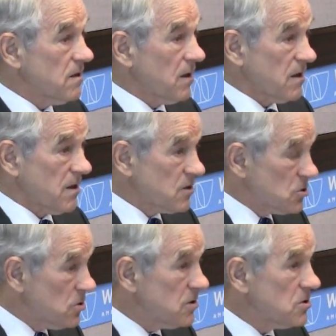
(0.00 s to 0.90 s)
Things
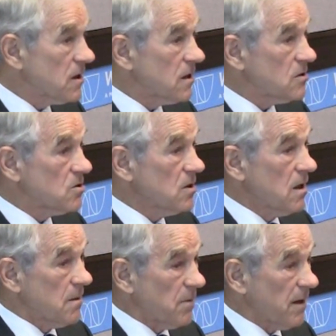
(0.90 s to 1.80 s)
should change,
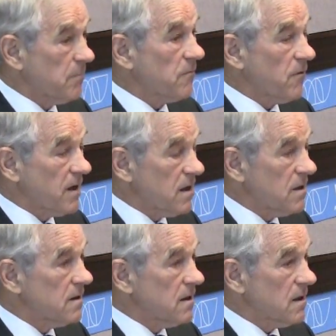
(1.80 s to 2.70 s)
but I'm
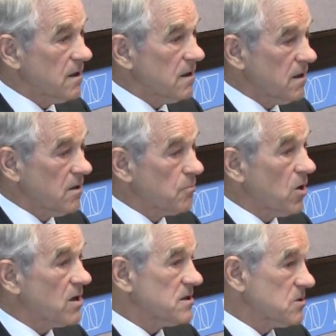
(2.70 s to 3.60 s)
afraid the
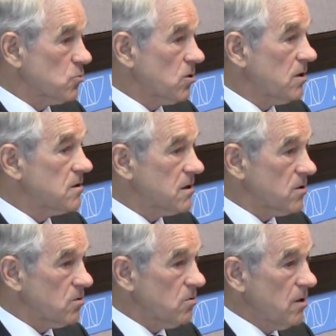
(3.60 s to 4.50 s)
process will
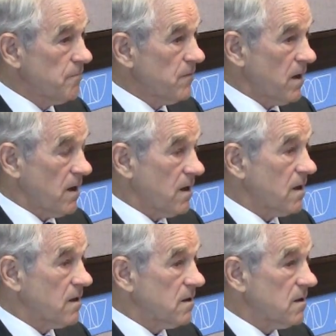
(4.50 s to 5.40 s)
continue
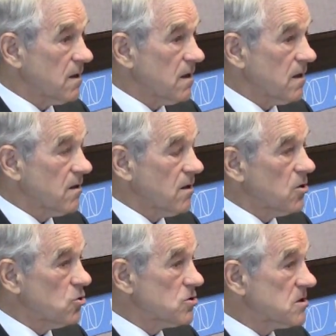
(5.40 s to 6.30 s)
and
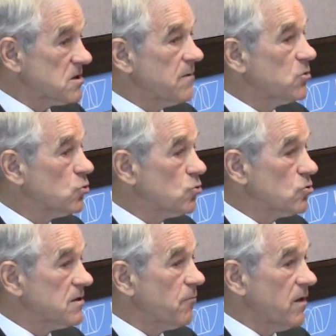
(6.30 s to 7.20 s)
use the same
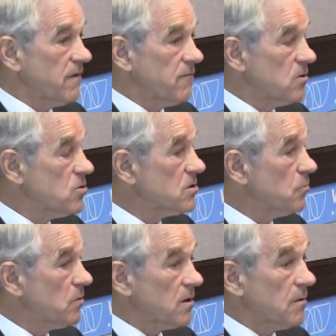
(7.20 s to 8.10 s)
tools that we have used,
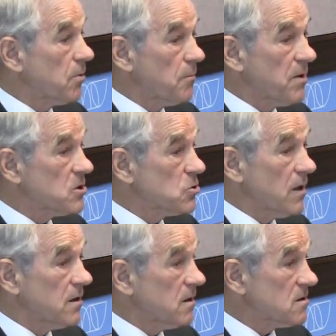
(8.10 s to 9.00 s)
and we're going to
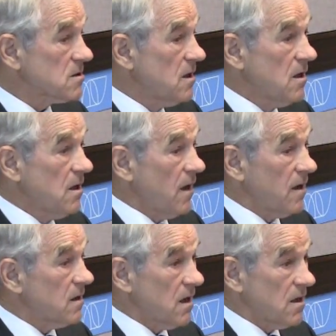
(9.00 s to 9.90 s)
perpetuate this
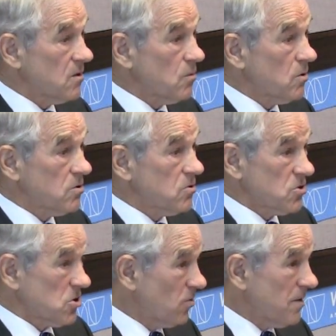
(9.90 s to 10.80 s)
until we're
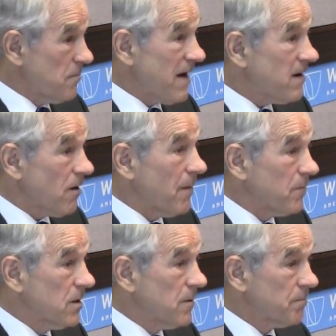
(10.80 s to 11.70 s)
totally bankrupt.